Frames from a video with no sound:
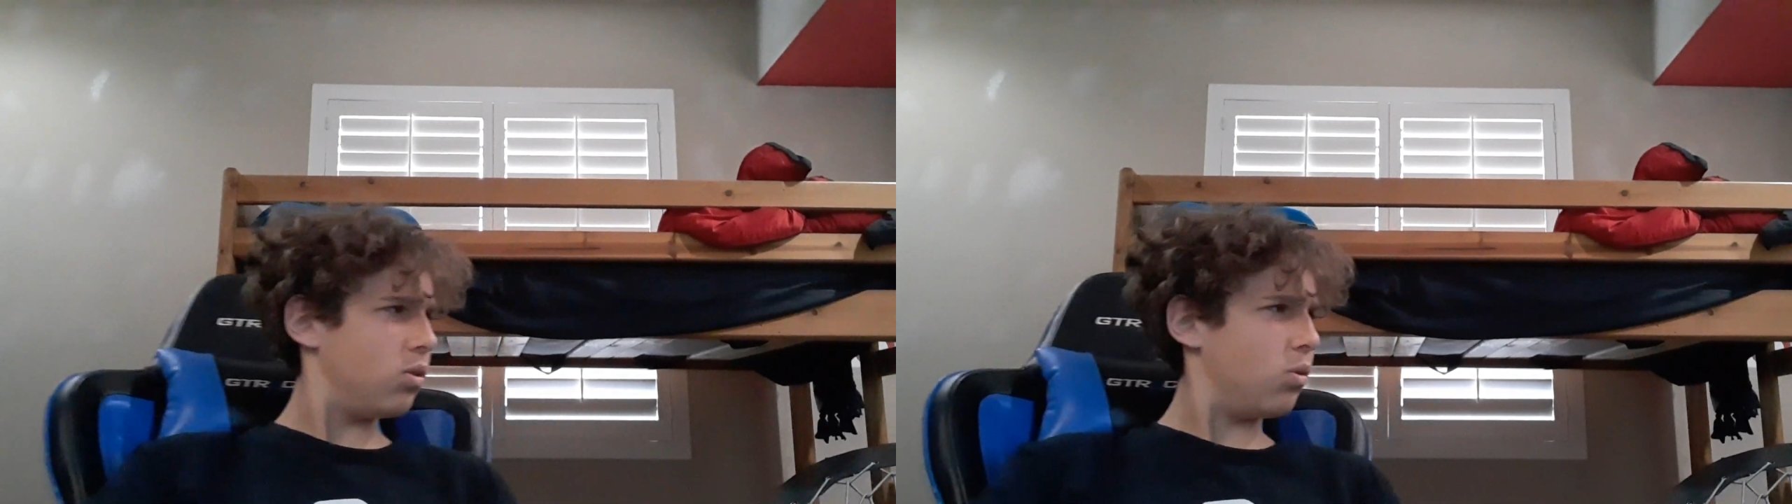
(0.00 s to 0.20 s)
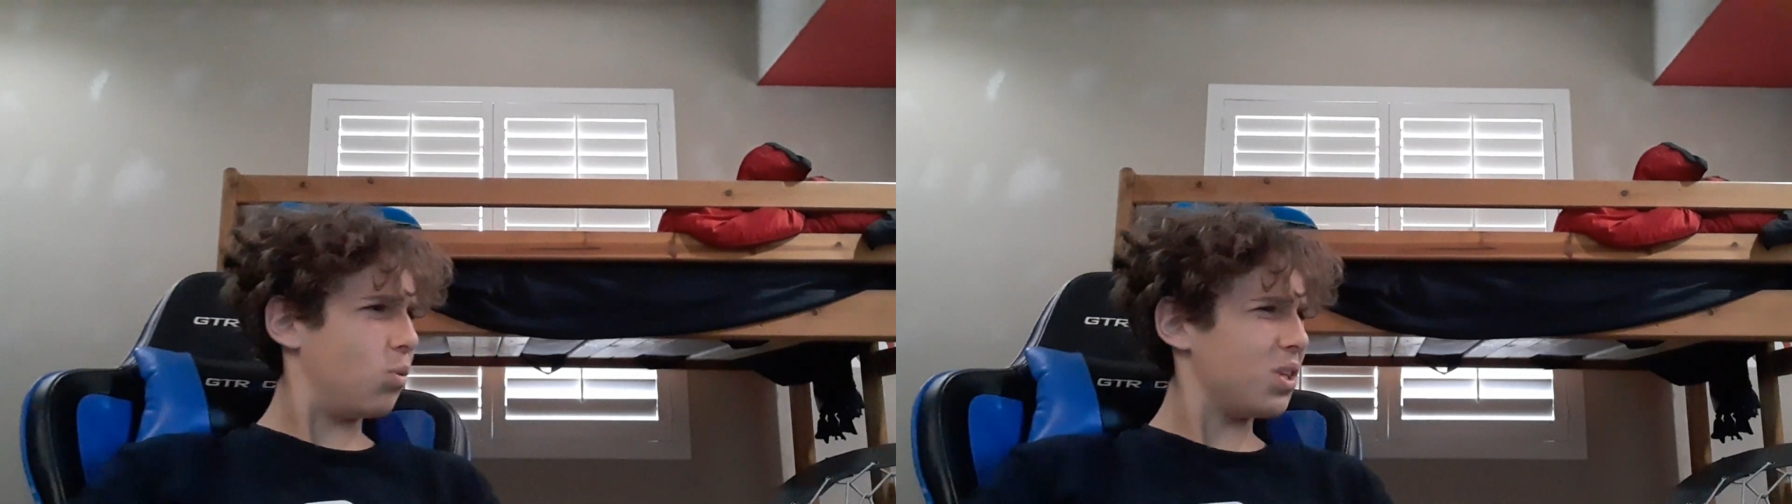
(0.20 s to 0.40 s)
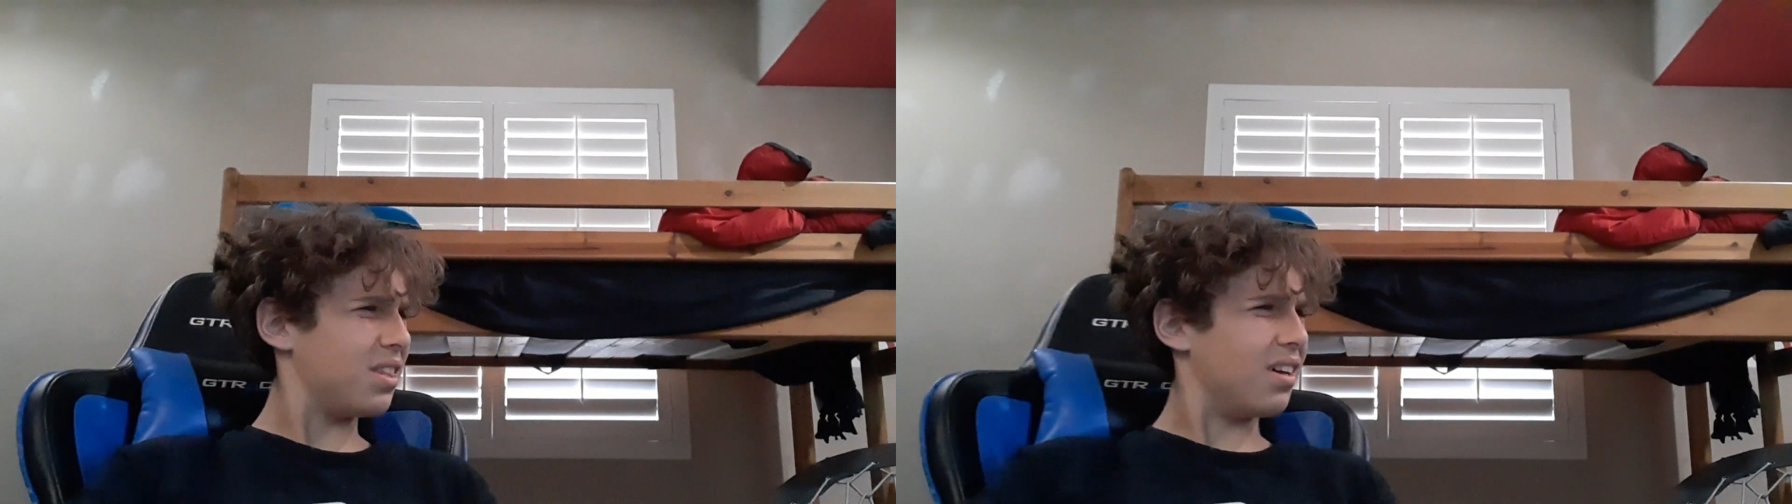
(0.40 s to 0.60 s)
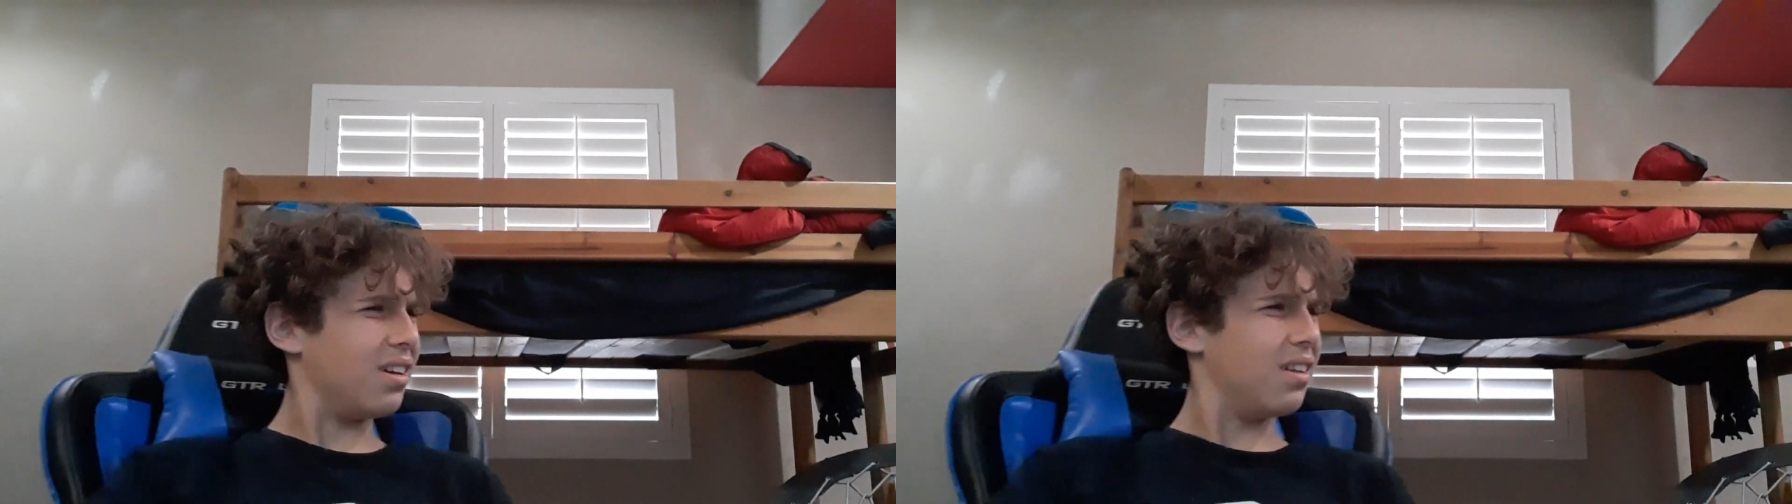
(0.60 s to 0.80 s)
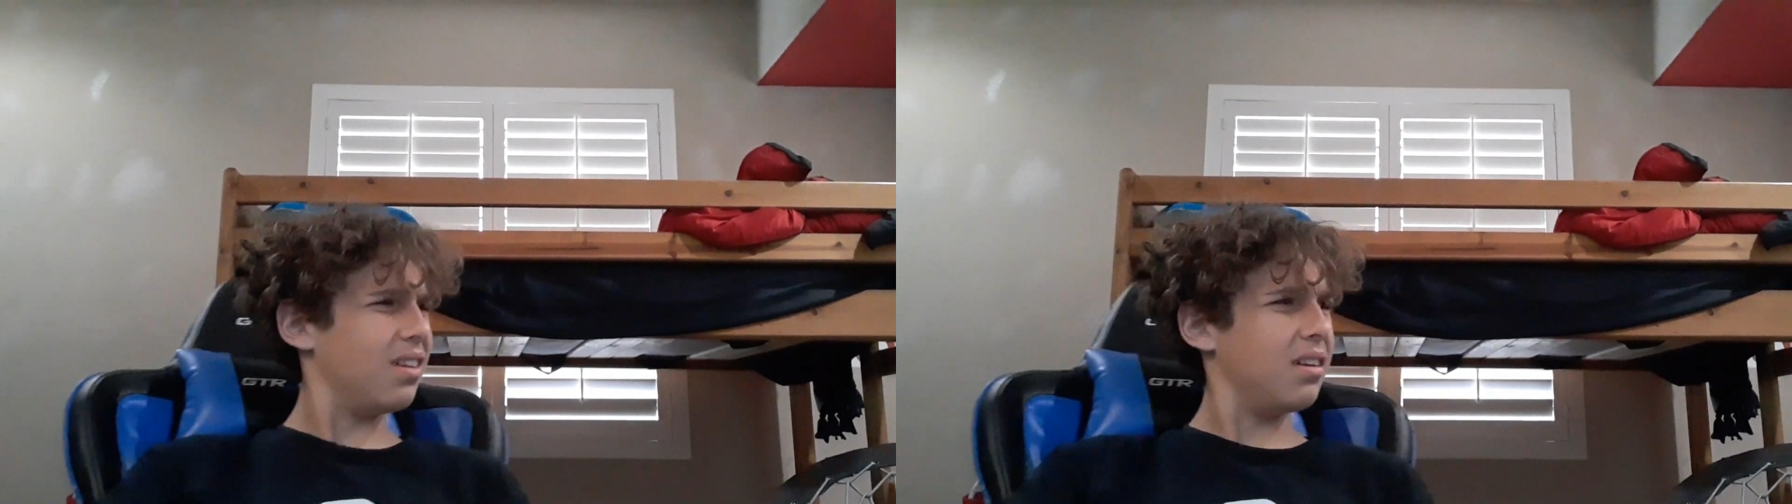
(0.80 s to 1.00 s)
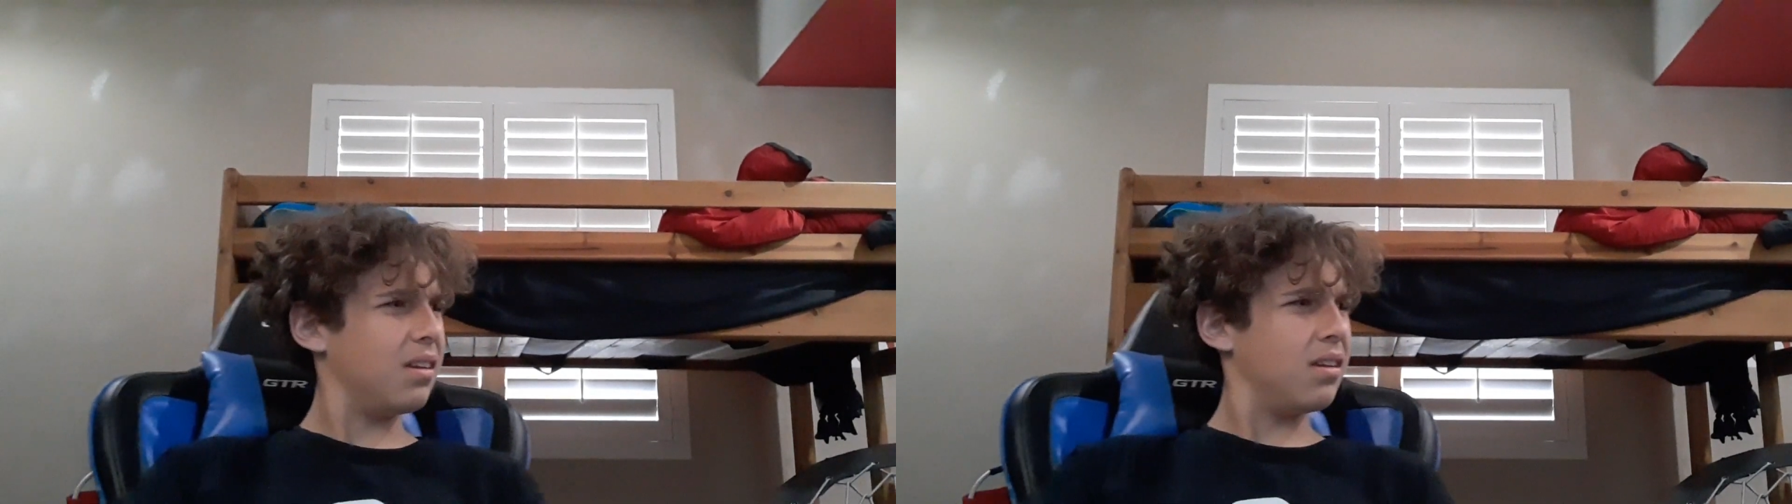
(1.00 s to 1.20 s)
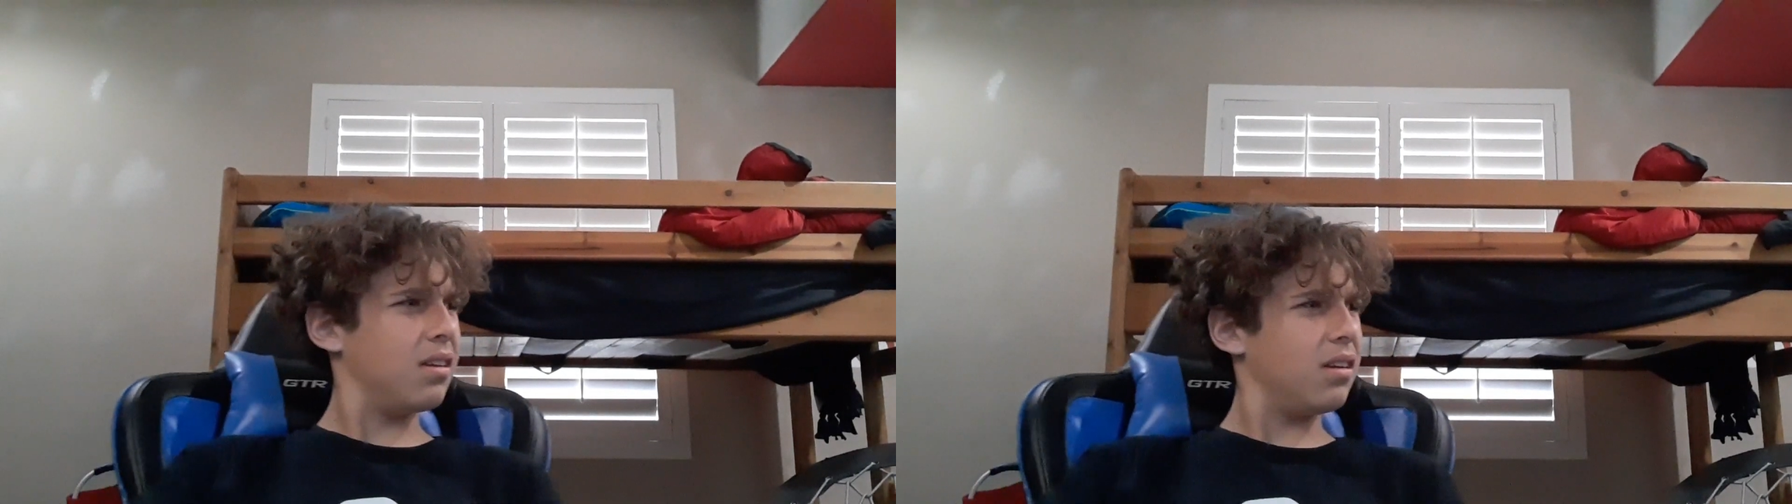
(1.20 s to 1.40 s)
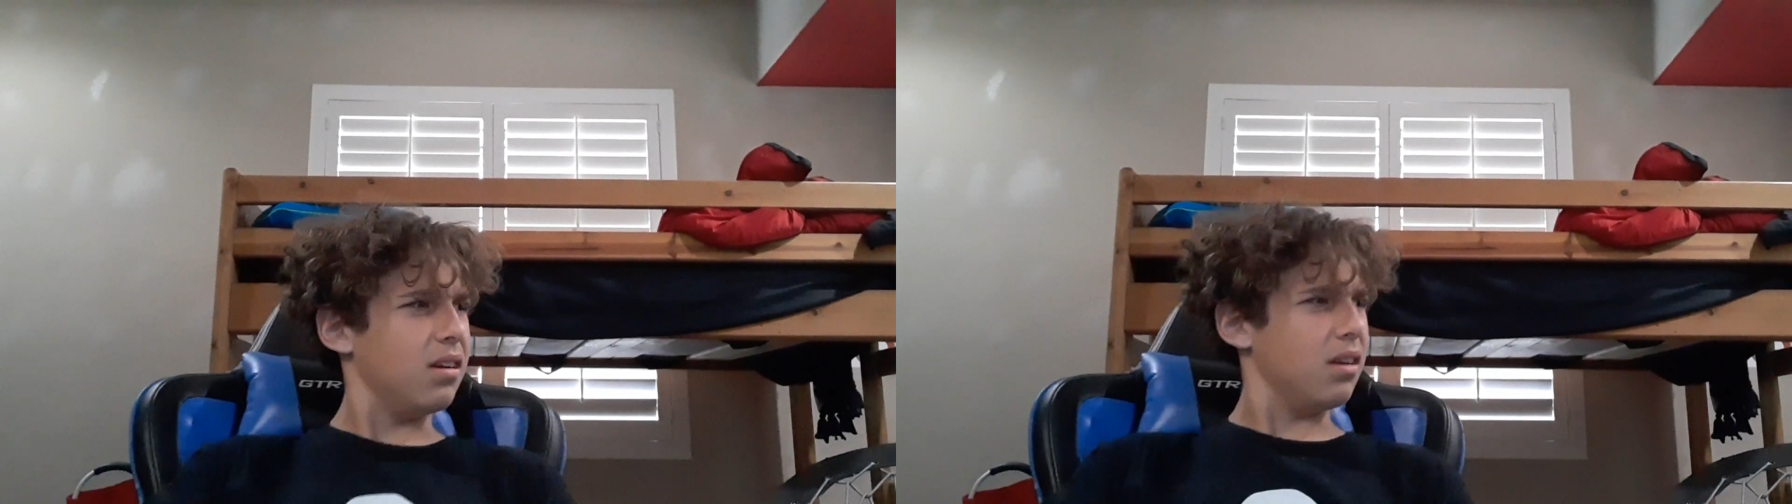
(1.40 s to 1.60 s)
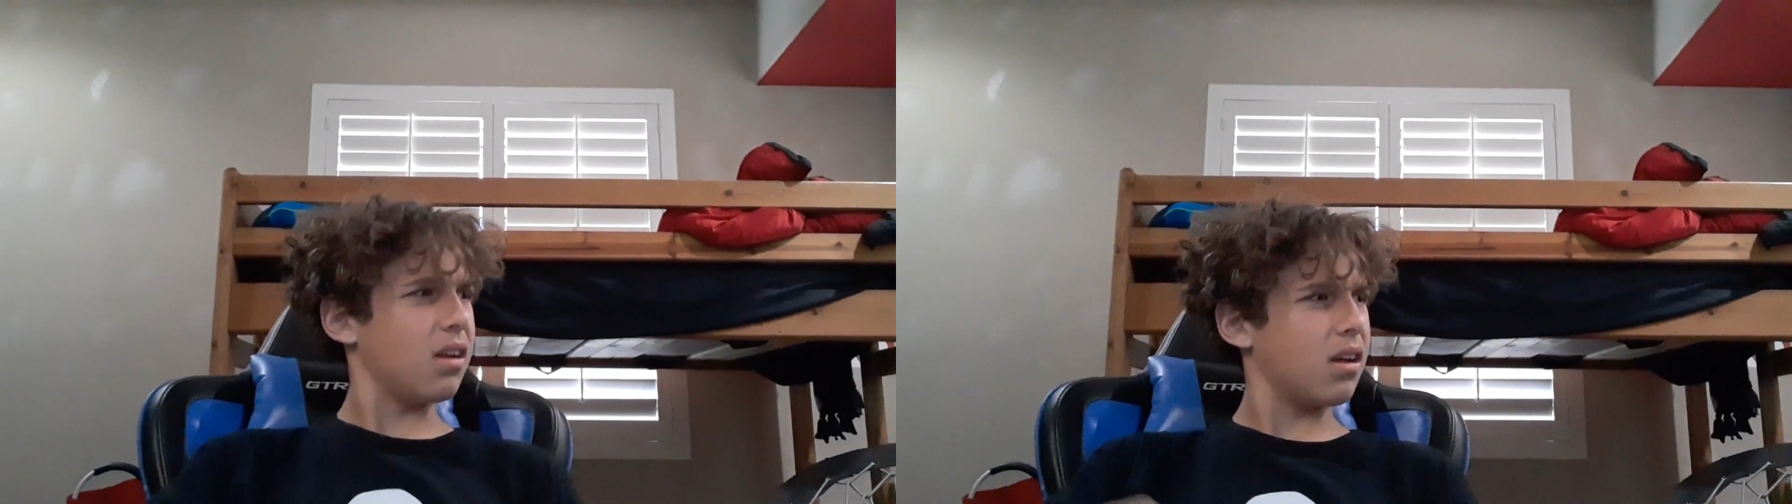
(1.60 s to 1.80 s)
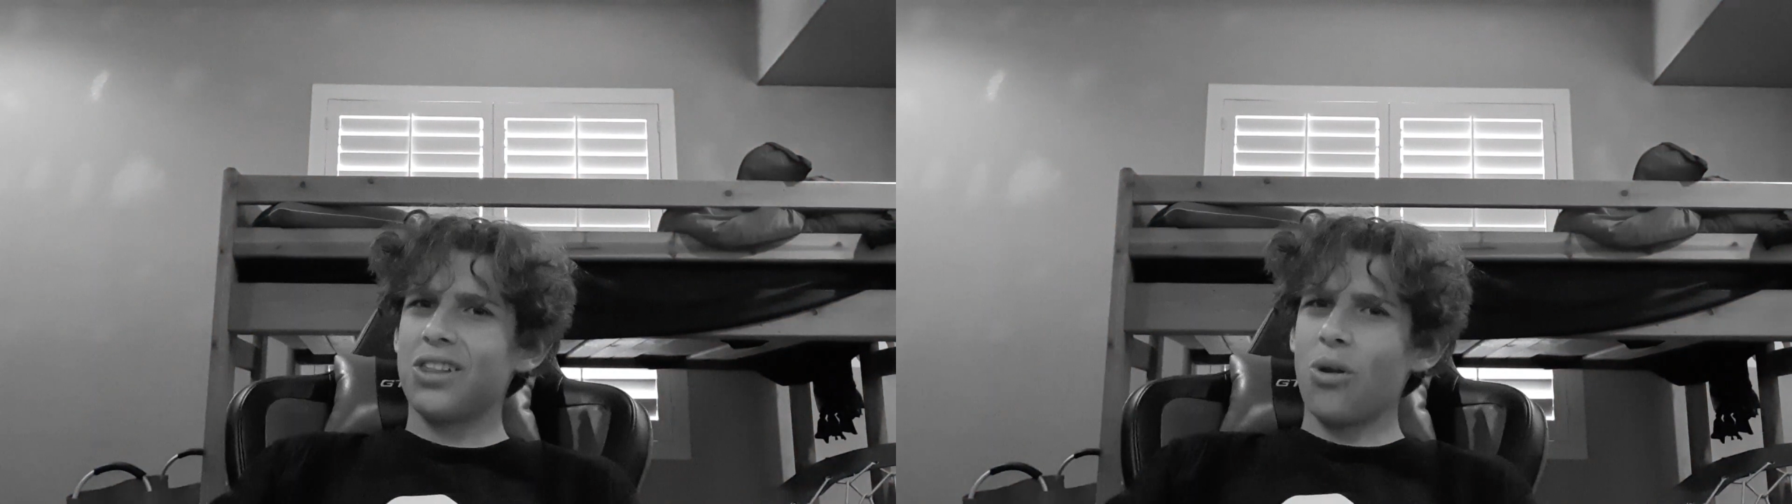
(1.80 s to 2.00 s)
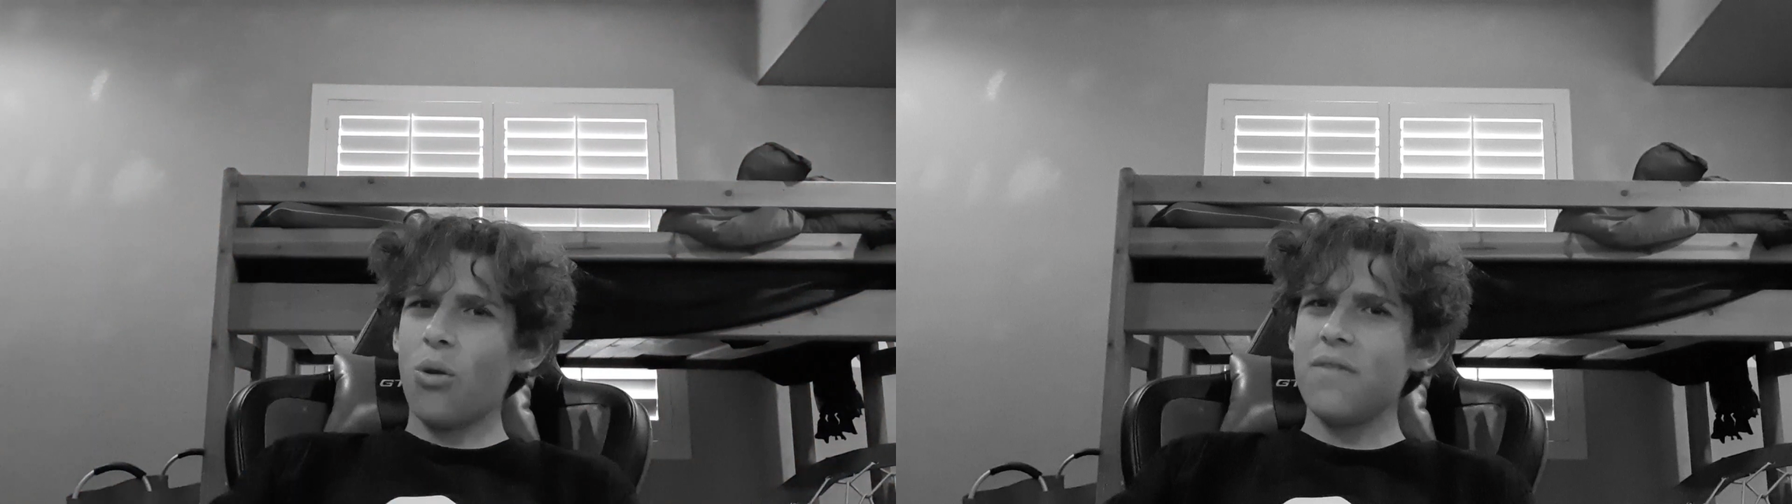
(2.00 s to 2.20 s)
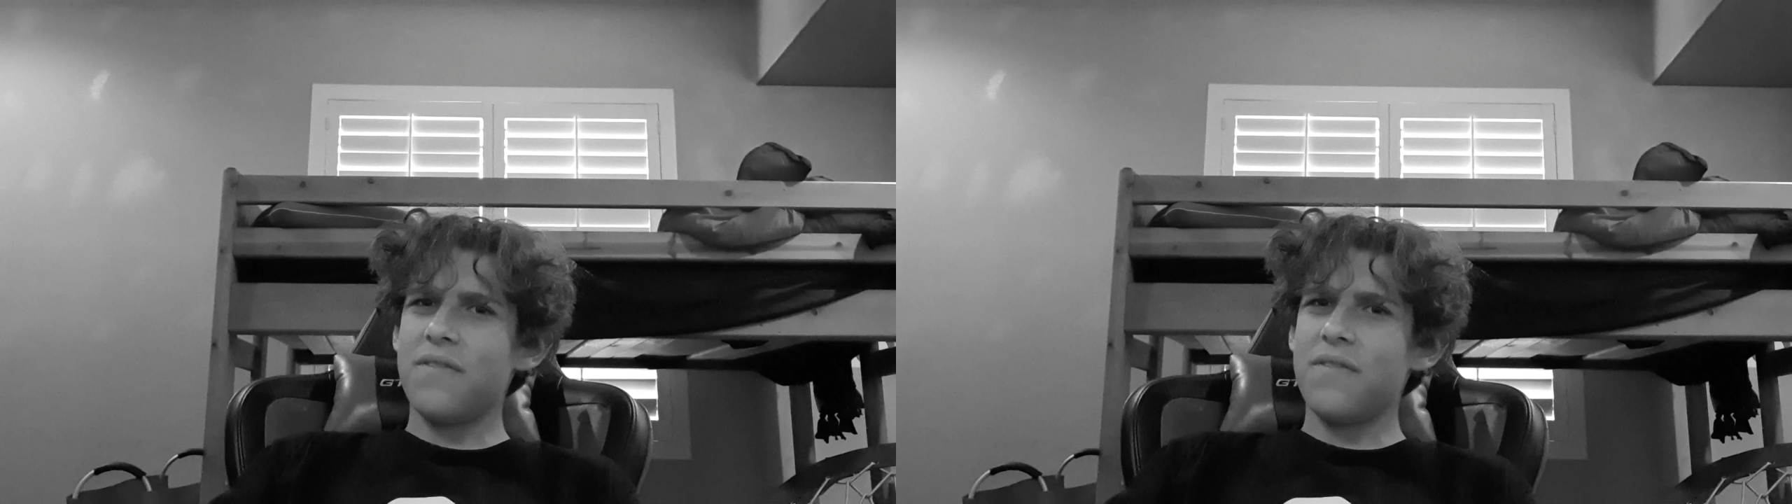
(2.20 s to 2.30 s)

What the? Lore